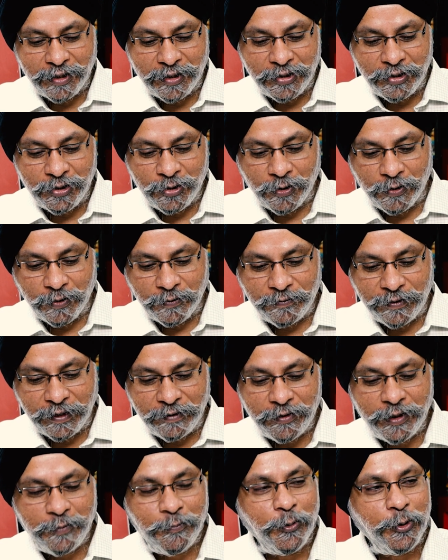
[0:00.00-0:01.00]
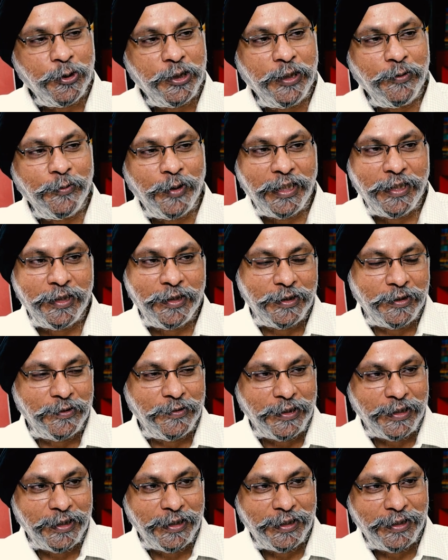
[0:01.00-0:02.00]
Your favorite posting while in
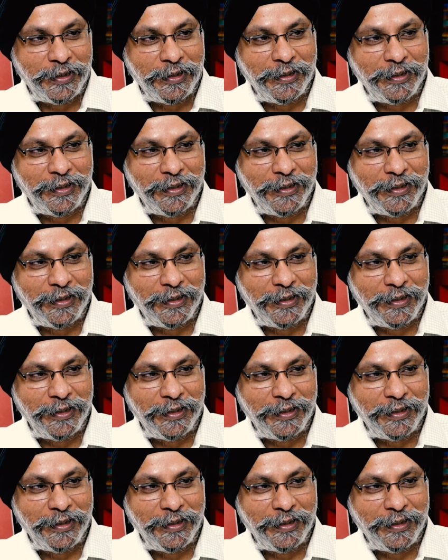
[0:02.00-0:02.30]
service?